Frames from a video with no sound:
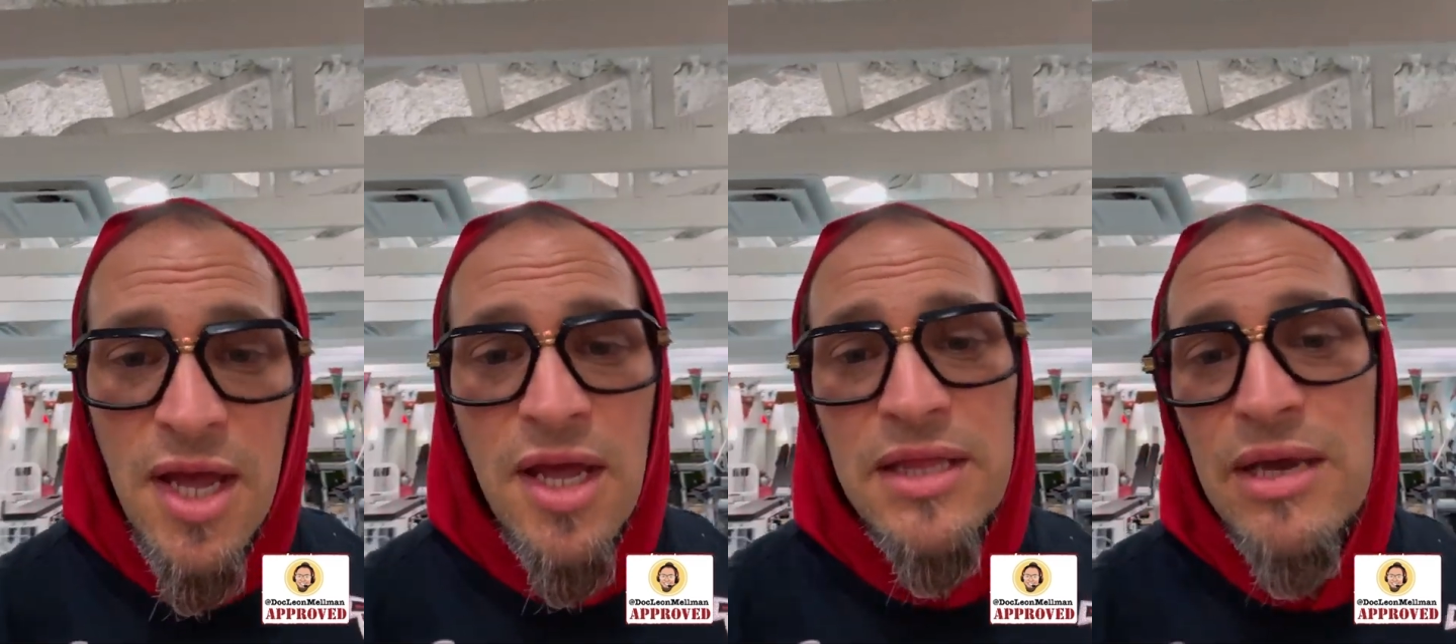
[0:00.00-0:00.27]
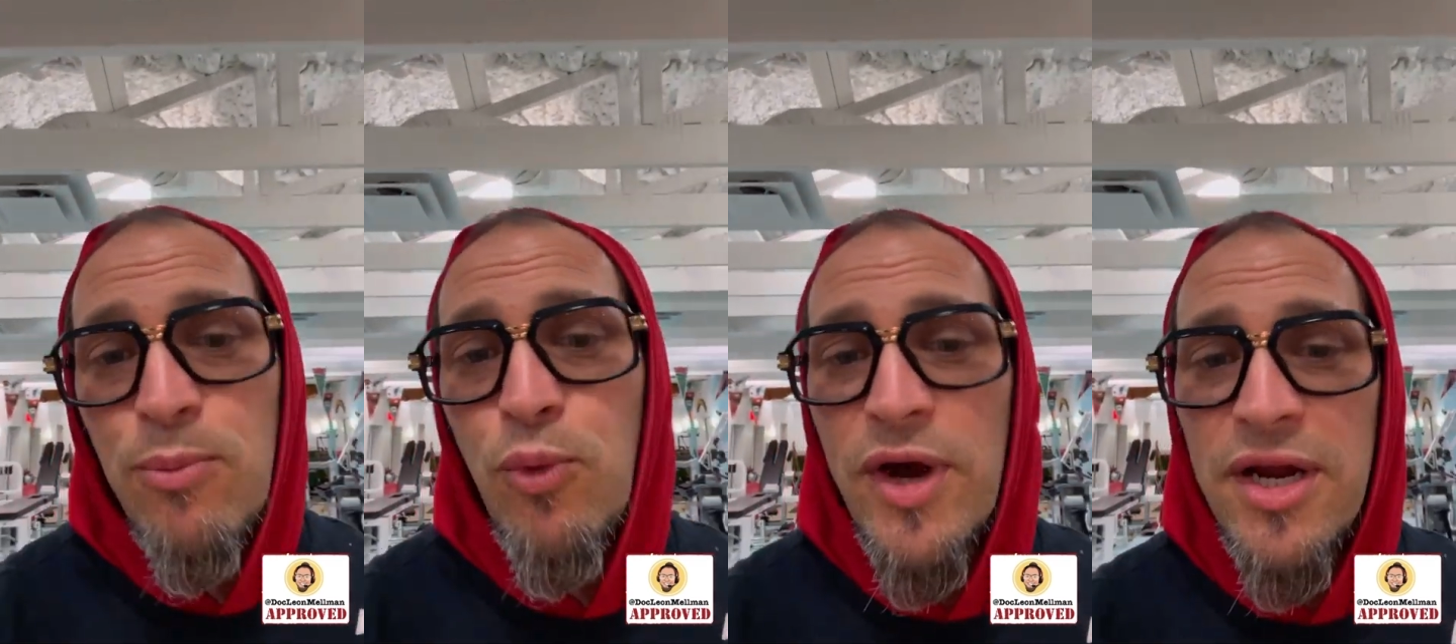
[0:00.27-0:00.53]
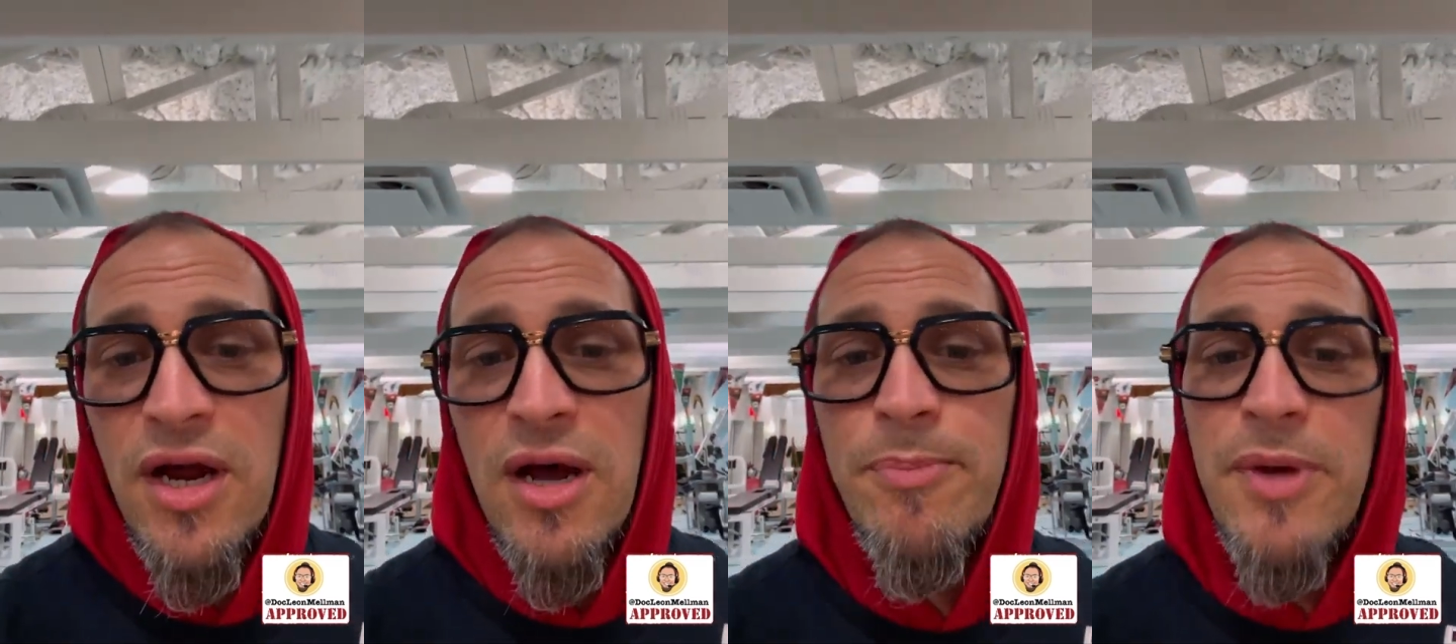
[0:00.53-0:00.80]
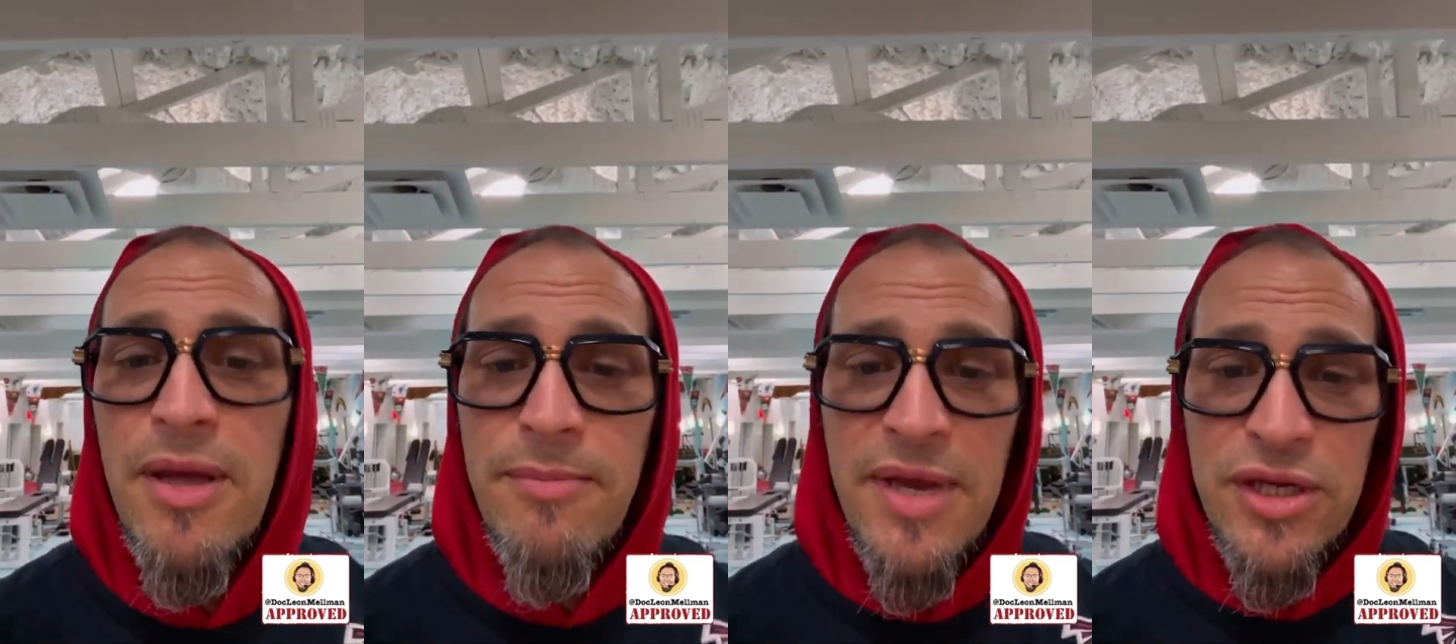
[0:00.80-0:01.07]
then went
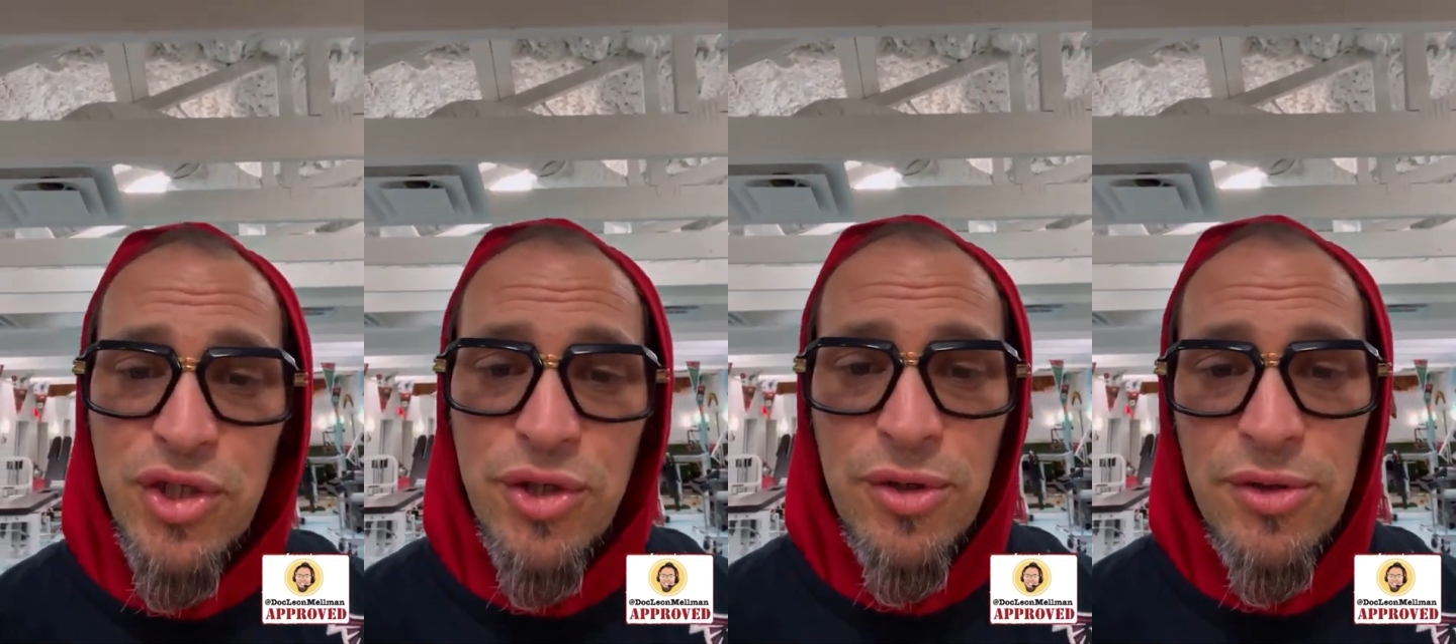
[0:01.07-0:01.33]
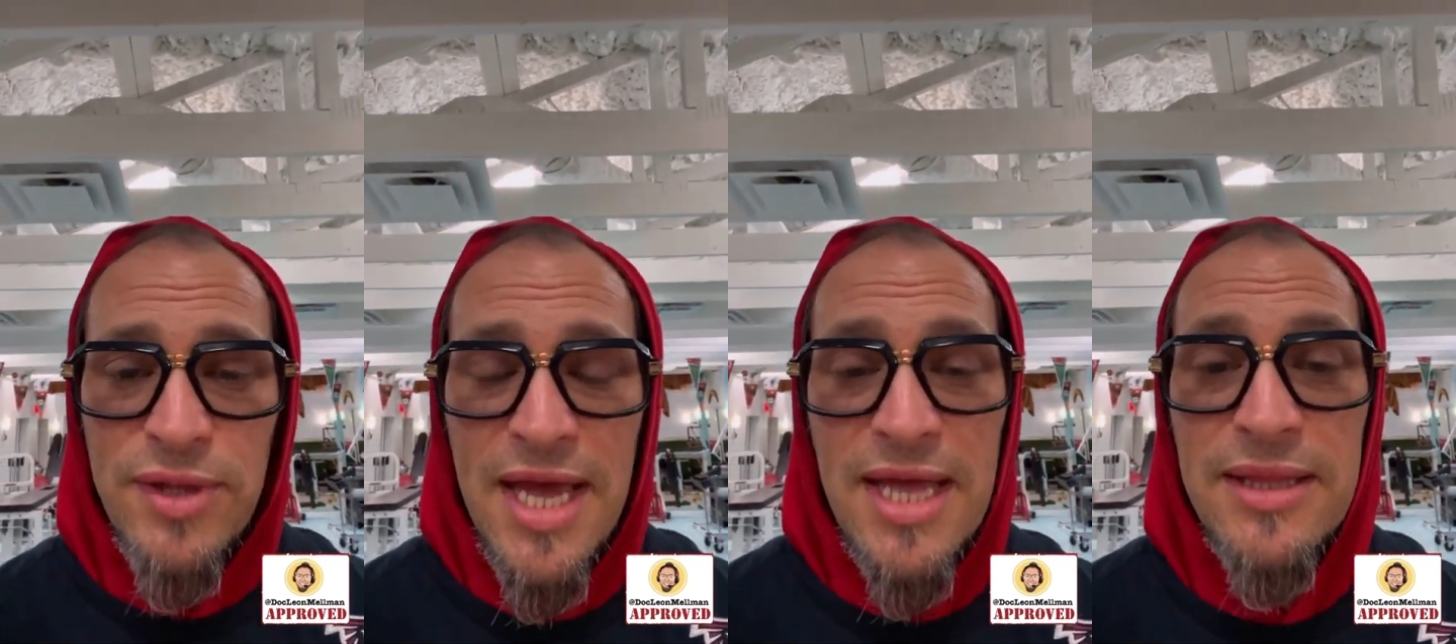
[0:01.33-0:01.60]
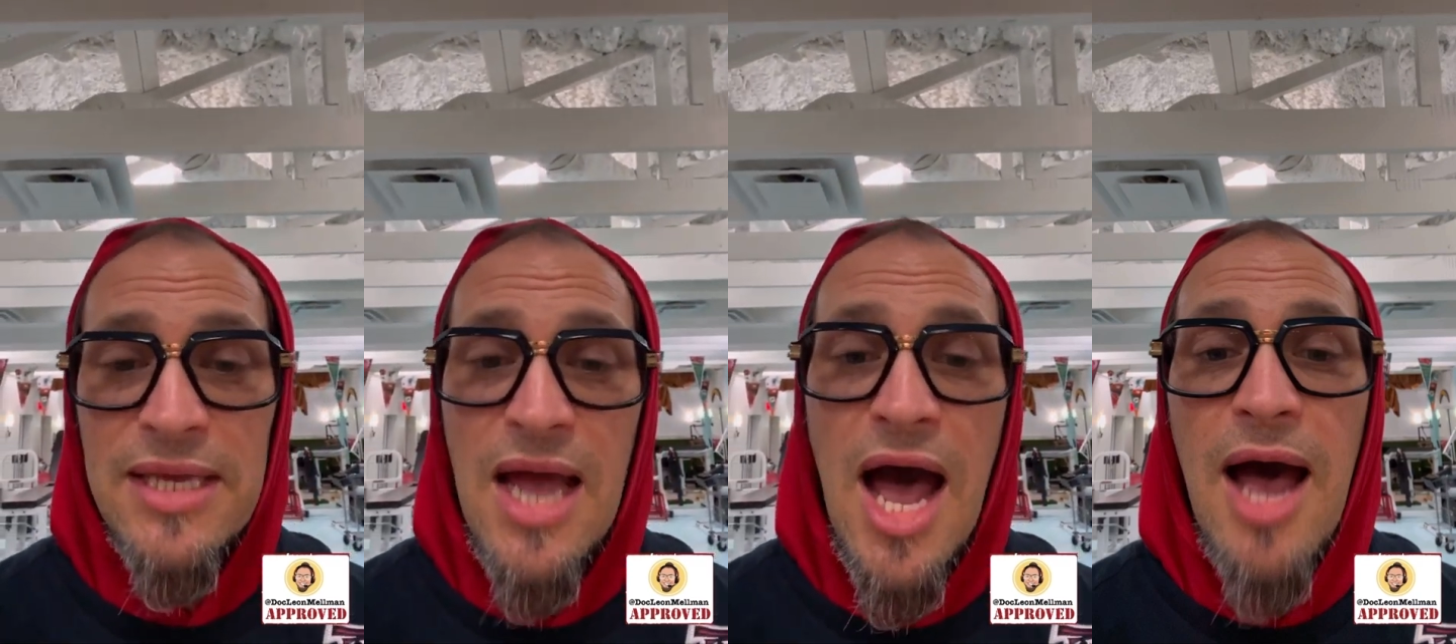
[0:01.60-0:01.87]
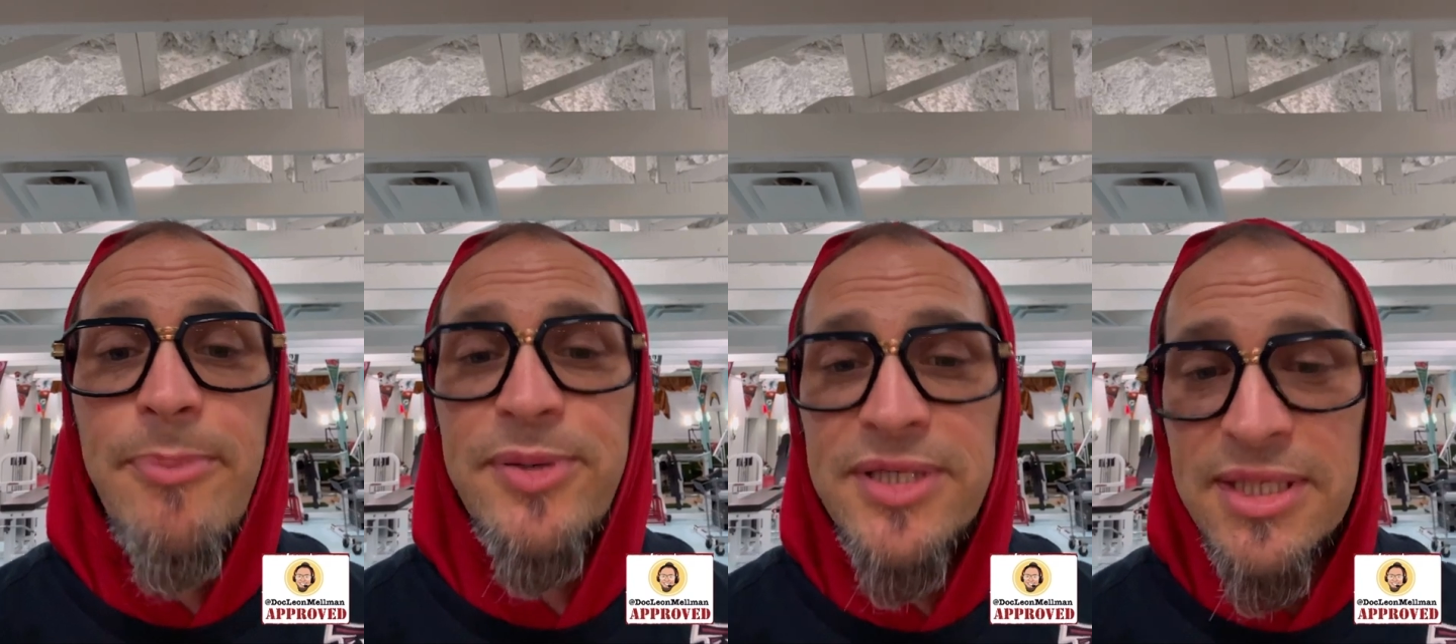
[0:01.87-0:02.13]
up and made sure that the
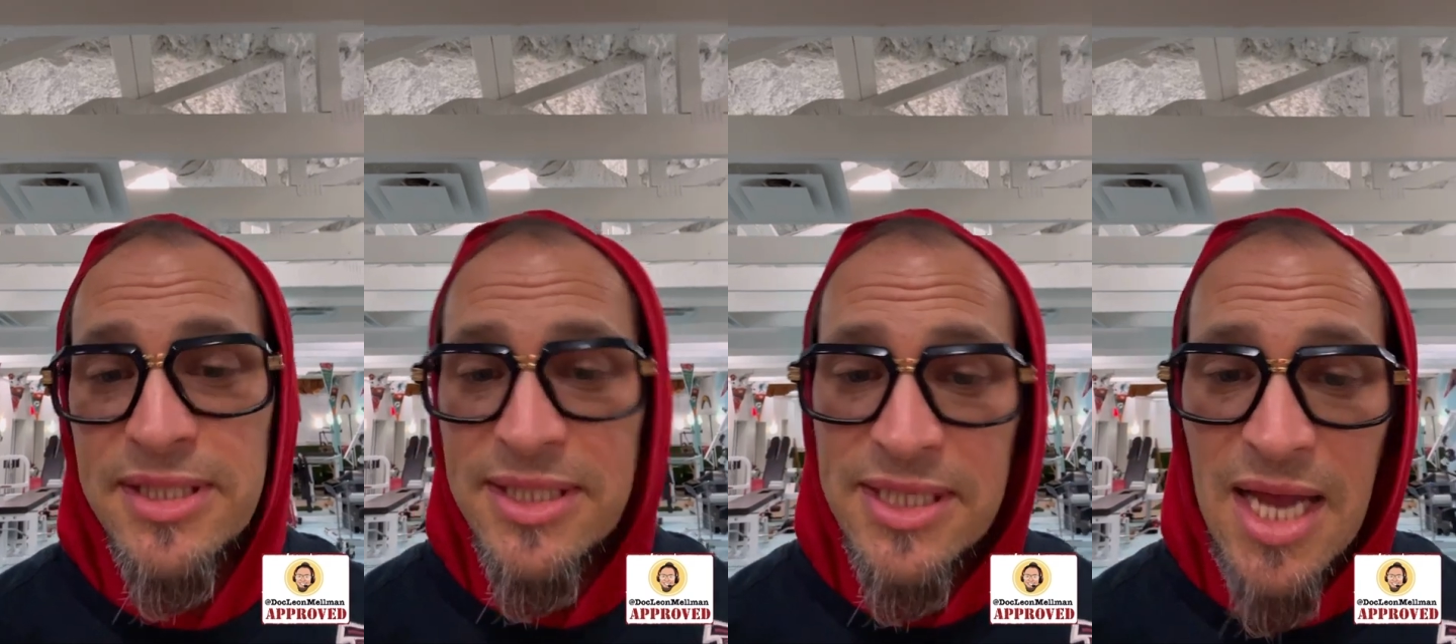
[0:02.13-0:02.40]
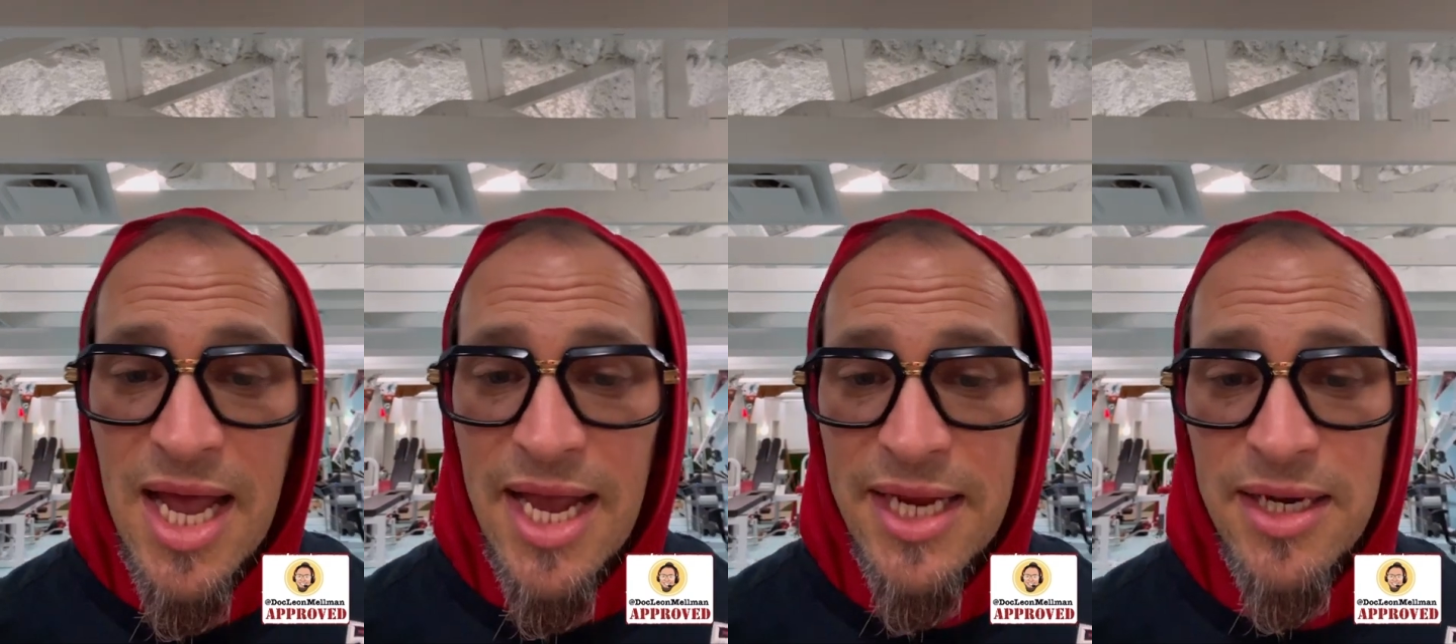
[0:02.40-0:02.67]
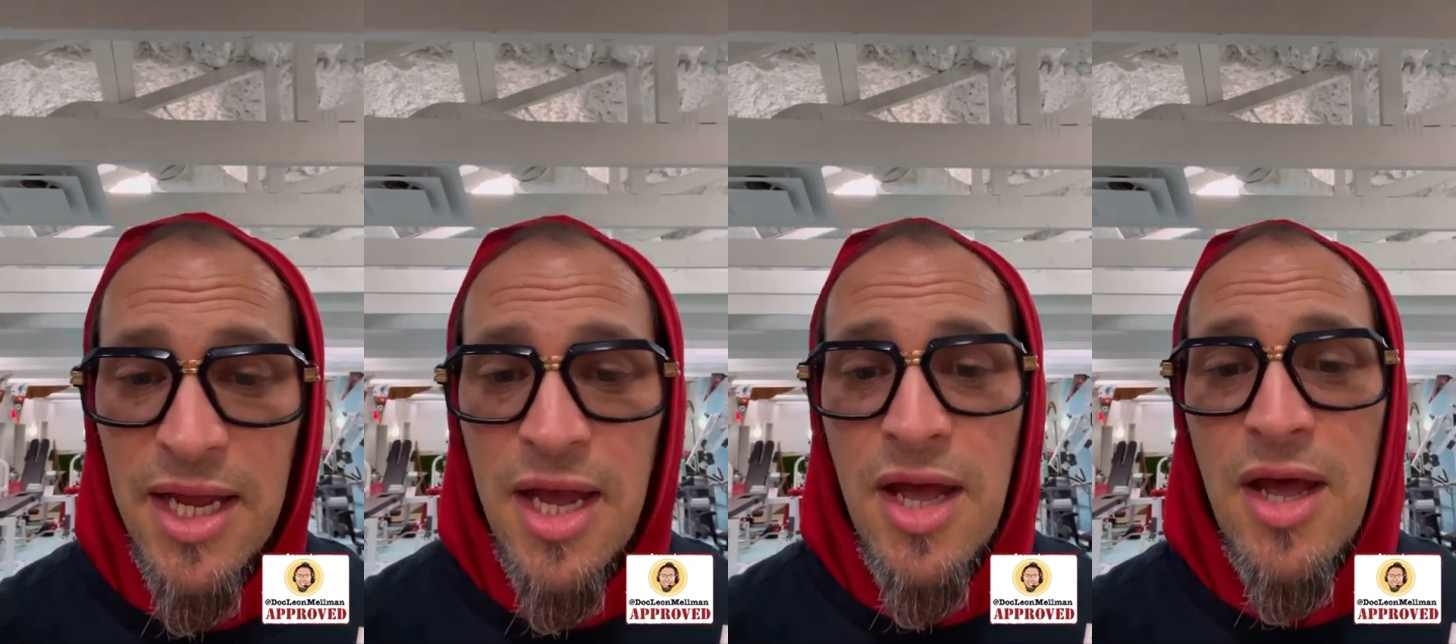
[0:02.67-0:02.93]
opposite side